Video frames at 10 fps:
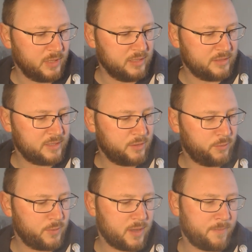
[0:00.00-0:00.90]
There's
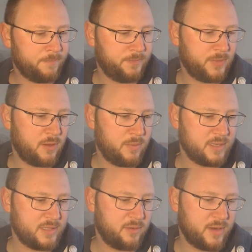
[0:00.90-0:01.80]
no um, no
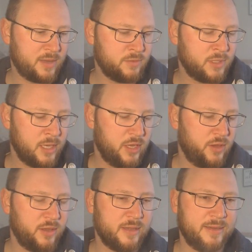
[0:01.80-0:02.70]
messing around.
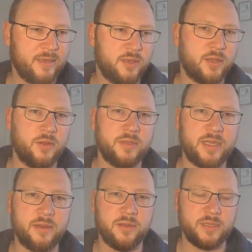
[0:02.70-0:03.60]
You can clean your
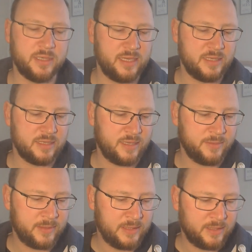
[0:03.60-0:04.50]
contact nice and easily.
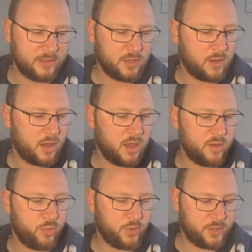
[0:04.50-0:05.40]
Got a
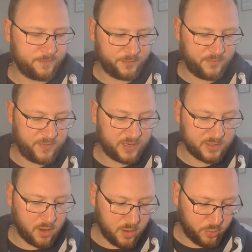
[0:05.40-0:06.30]
hybrid, fixed
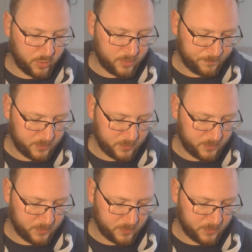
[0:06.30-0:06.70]
hybrid.